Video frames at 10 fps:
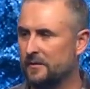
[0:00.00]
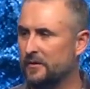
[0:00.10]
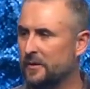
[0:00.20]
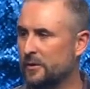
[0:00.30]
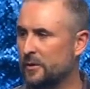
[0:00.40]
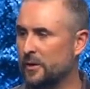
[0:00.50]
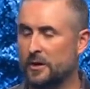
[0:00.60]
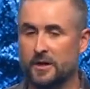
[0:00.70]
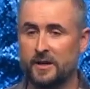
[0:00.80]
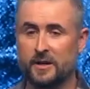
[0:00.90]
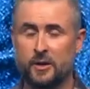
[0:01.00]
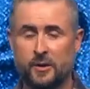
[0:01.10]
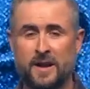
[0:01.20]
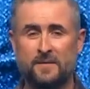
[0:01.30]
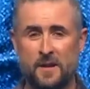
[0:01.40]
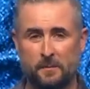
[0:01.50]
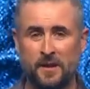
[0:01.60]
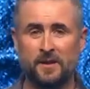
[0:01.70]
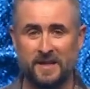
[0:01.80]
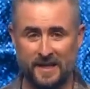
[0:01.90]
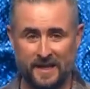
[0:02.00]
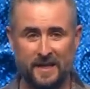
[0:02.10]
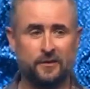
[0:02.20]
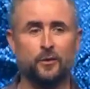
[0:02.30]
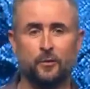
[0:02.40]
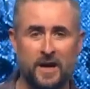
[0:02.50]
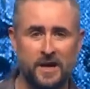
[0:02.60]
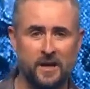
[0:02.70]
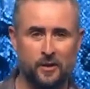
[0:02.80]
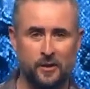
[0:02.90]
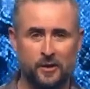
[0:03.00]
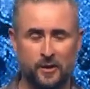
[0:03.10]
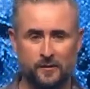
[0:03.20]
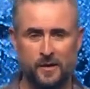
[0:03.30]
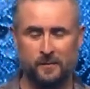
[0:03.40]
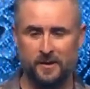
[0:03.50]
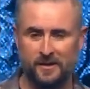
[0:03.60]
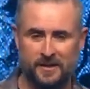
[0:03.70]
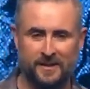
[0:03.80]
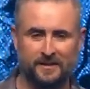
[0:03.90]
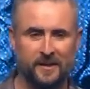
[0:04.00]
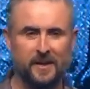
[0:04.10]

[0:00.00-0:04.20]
to, or you don't have the ability to get to Radiant, or you don't have the ability to